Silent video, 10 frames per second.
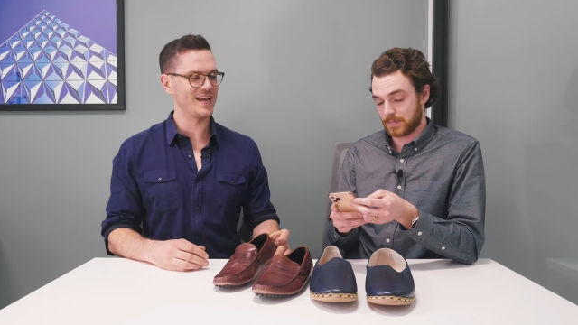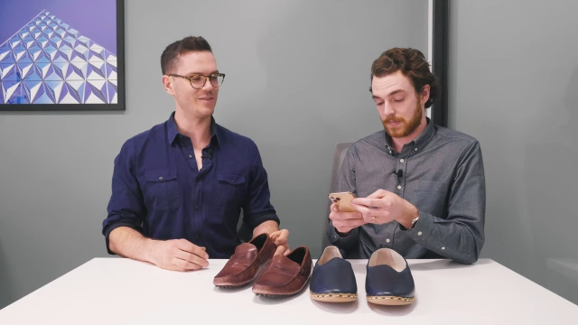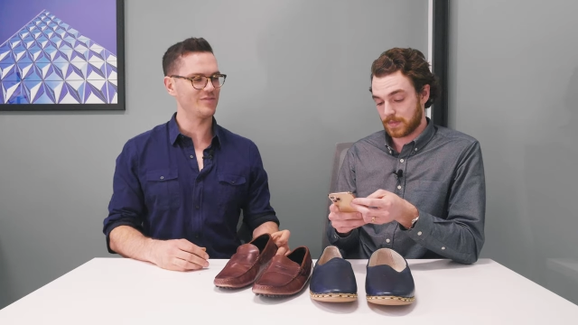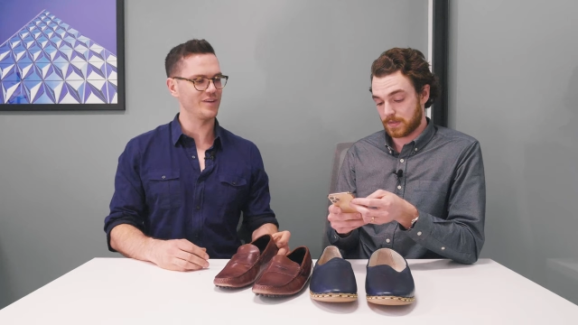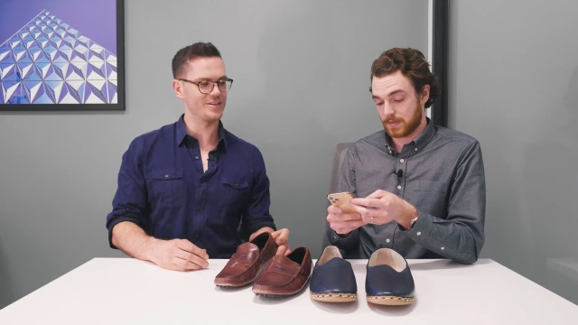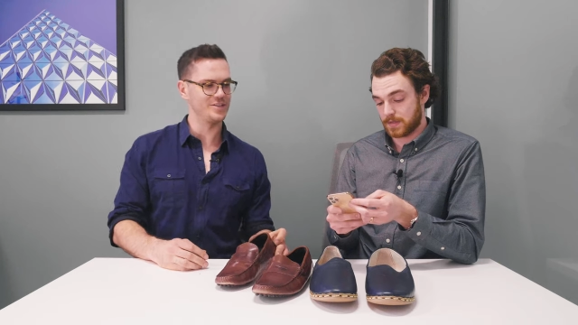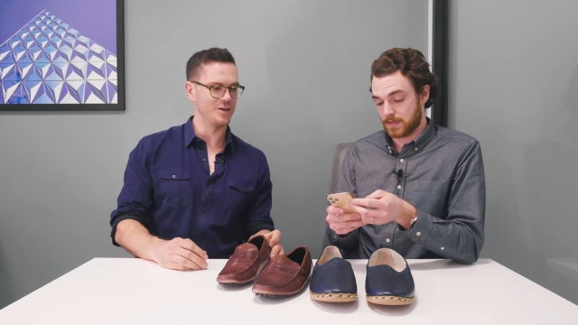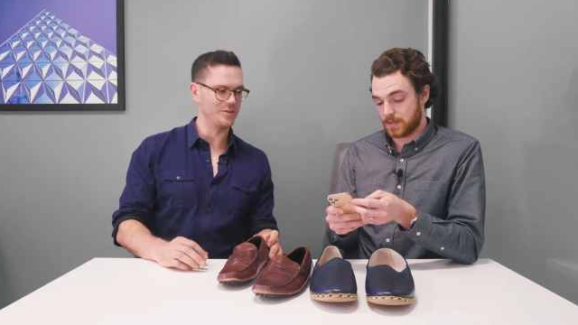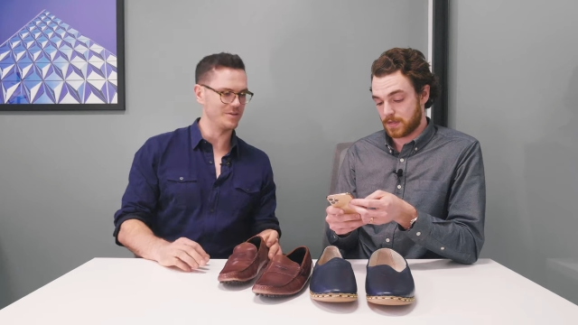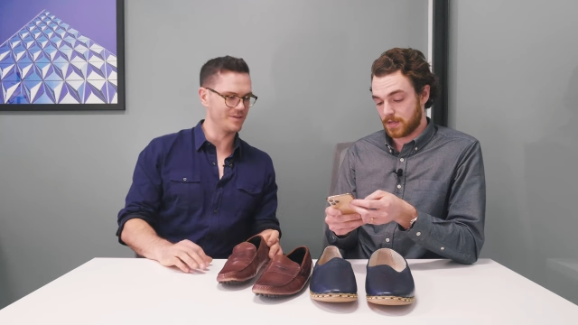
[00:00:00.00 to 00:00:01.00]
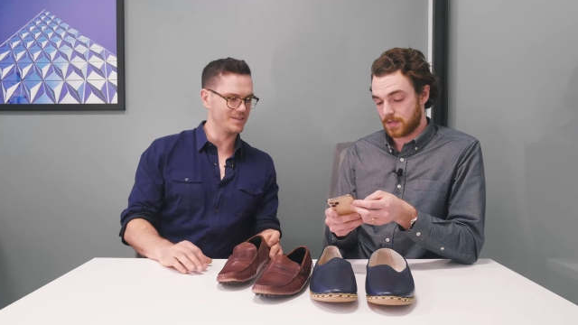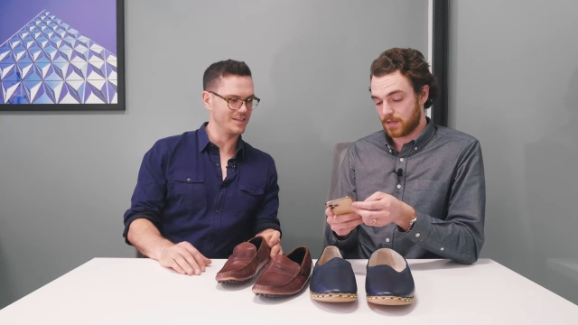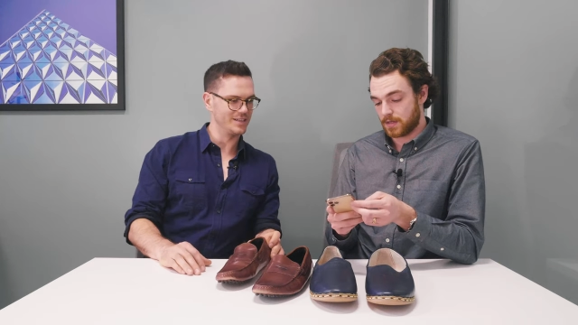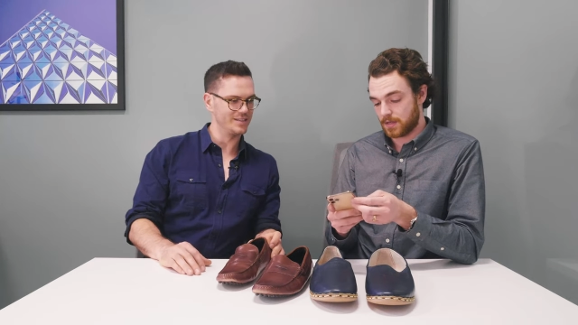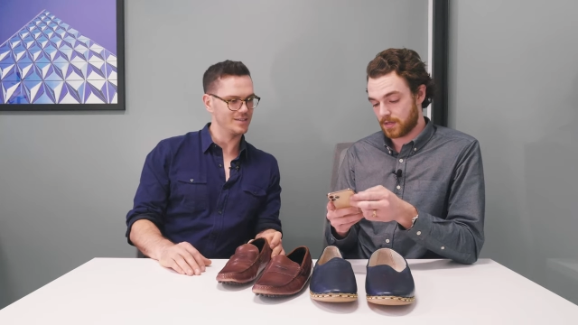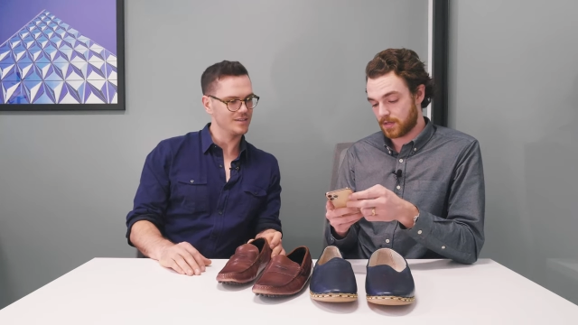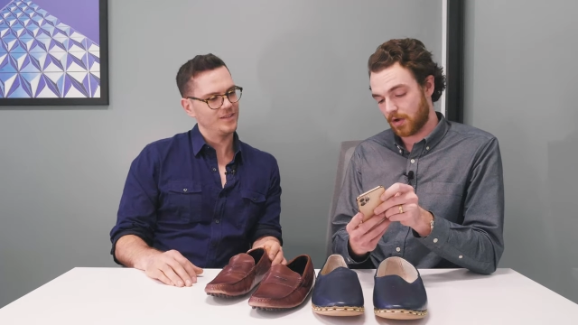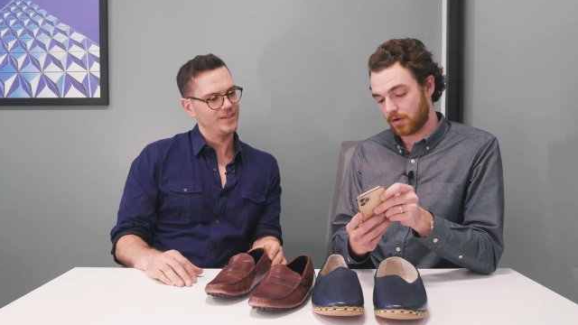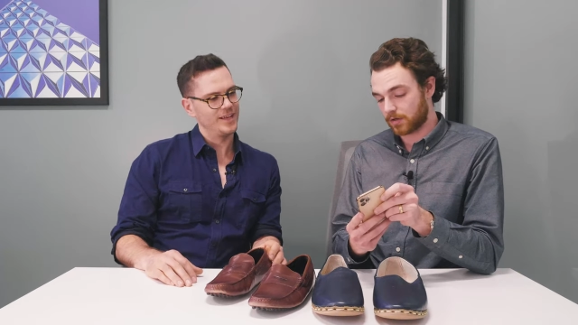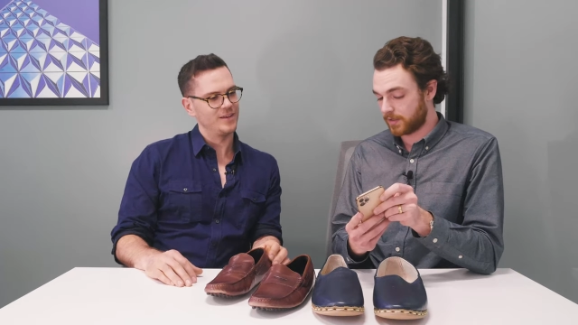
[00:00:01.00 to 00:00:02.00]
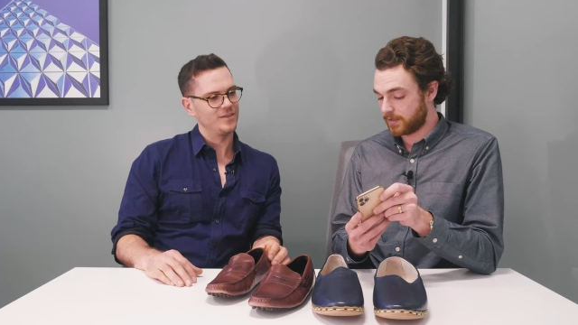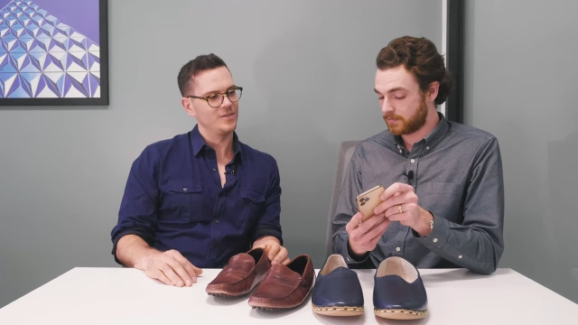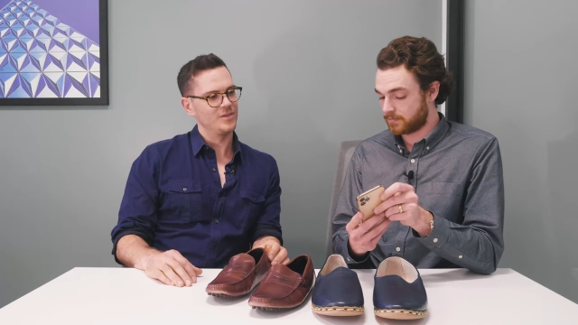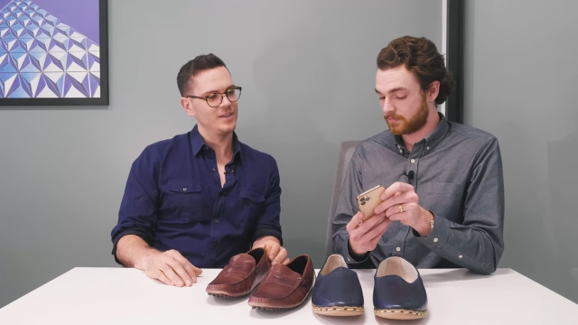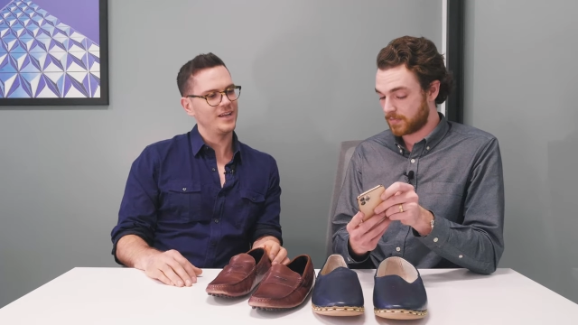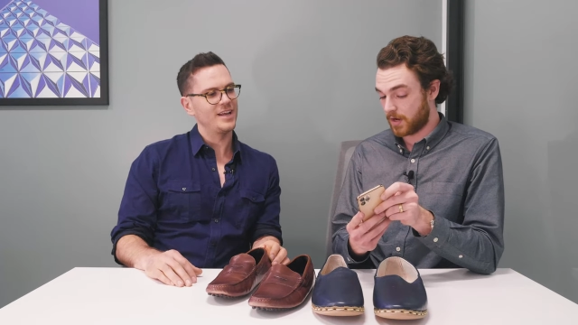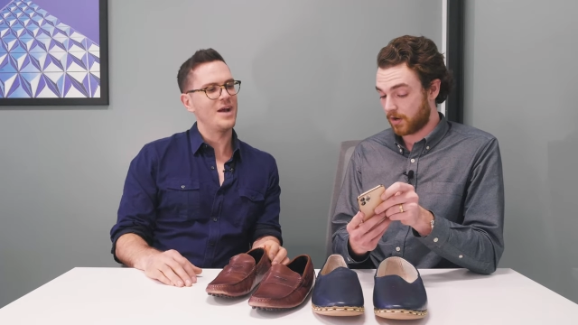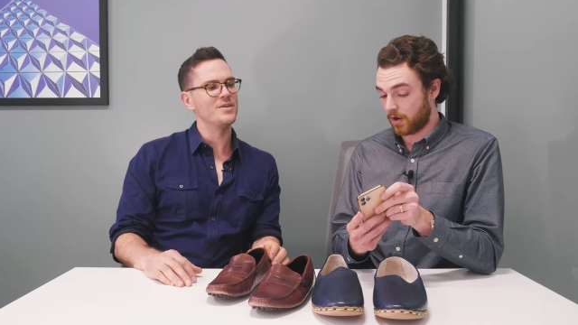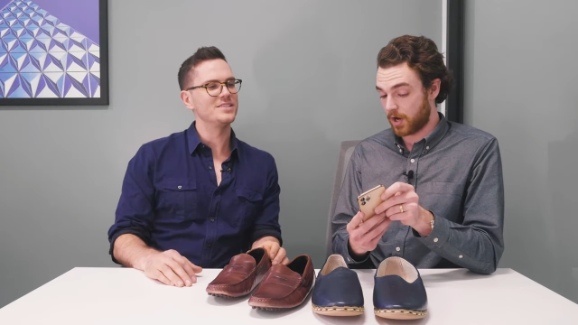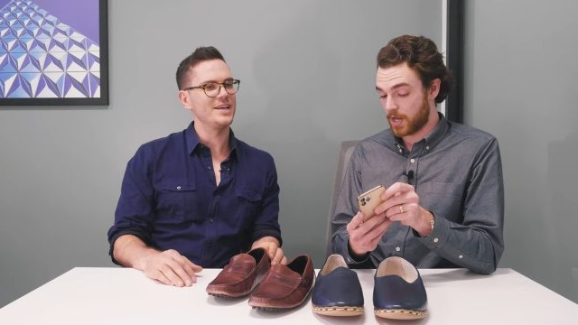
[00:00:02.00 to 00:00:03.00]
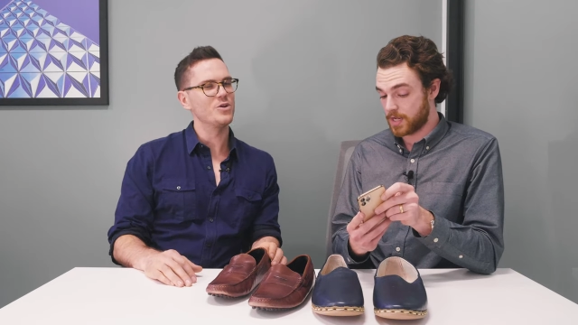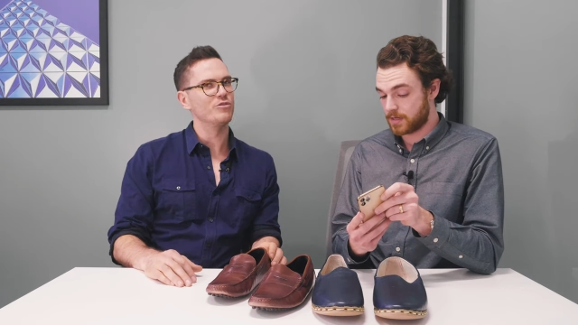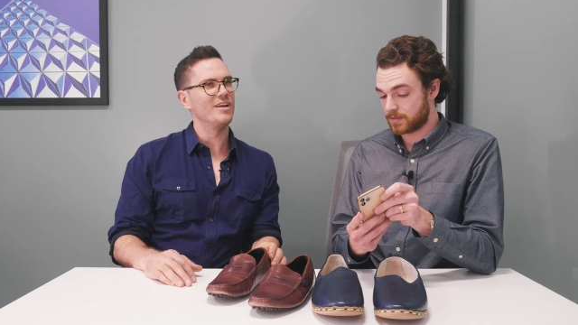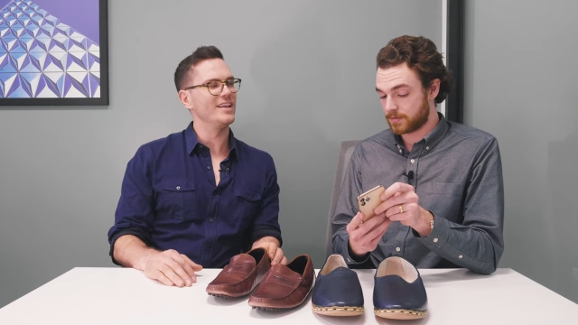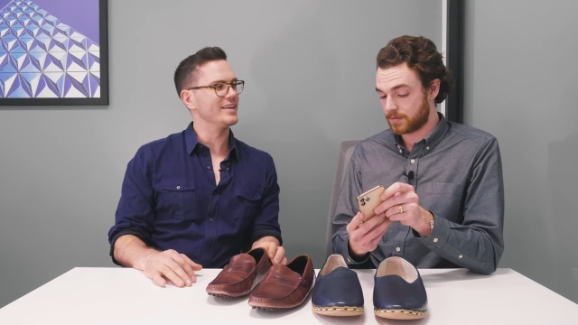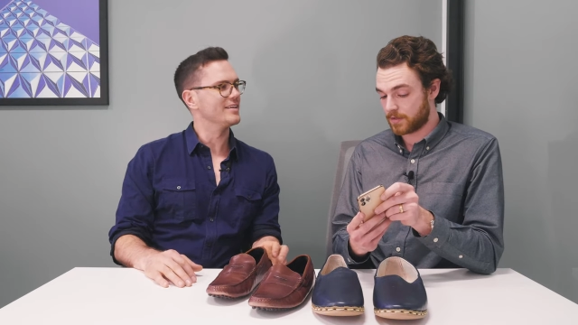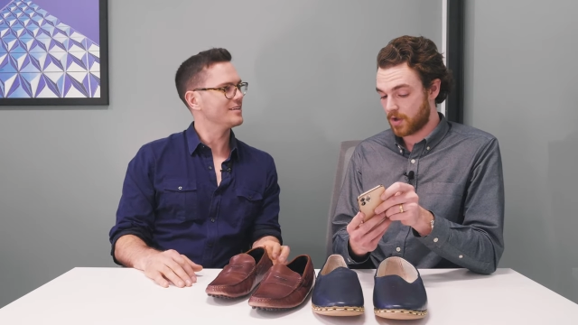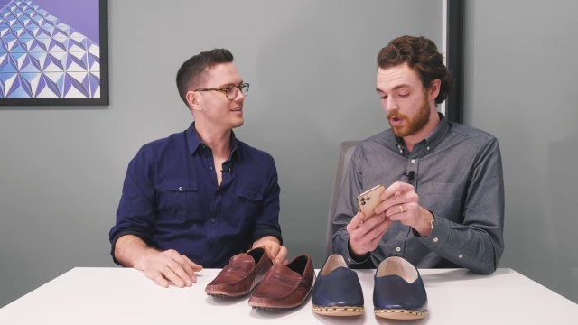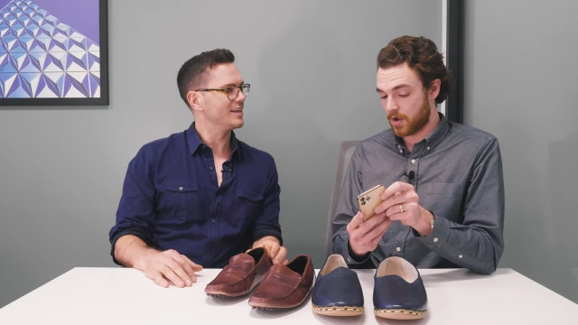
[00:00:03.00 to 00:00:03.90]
Speaker 1: is, how French do you go with your pronunciation? Arlene. Yeah. I would Arlene? say Aurelian.